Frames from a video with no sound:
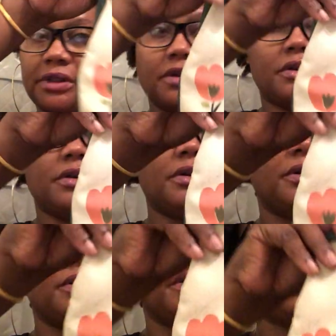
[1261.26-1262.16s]
go
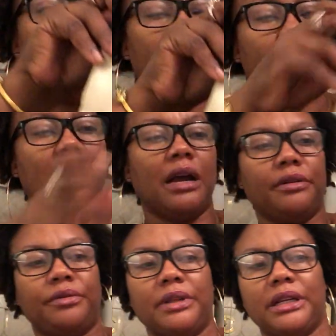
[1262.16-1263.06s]

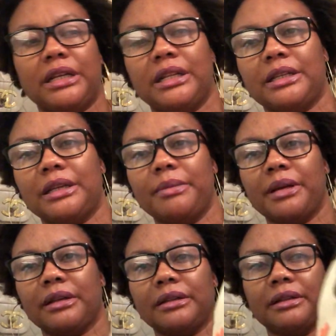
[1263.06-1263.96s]
out with it in the summer.